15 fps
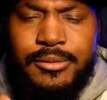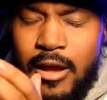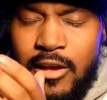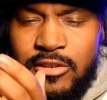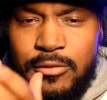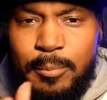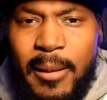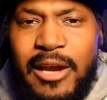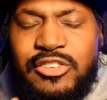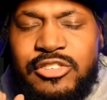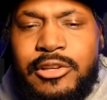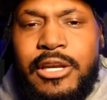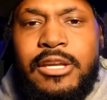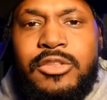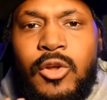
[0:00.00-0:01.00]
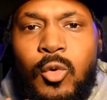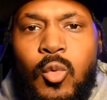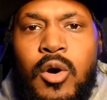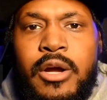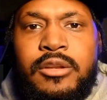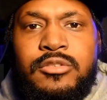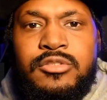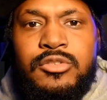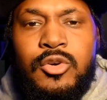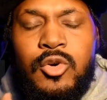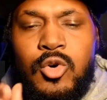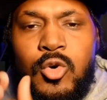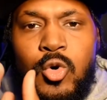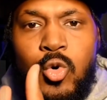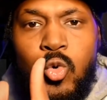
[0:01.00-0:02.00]
Especially the ones
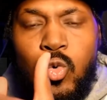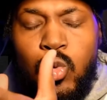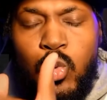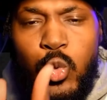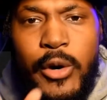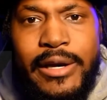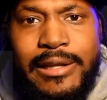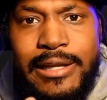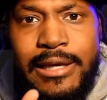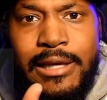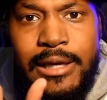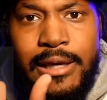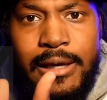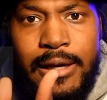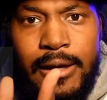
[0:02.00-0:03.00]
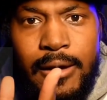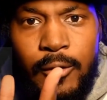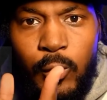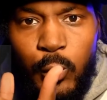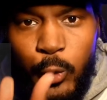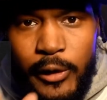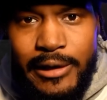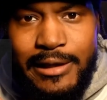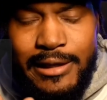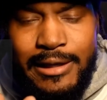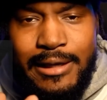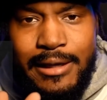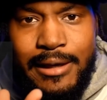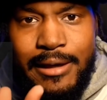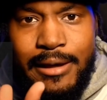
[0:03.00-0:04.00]
who really,
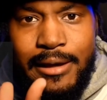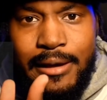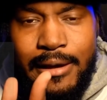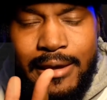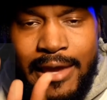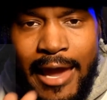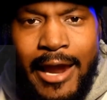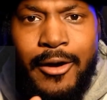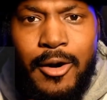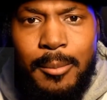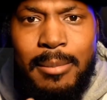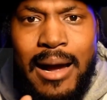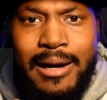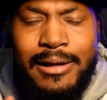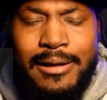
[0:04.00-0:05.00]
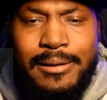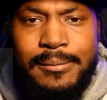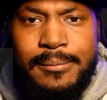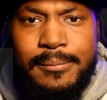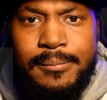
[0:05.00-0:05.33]
really care about it.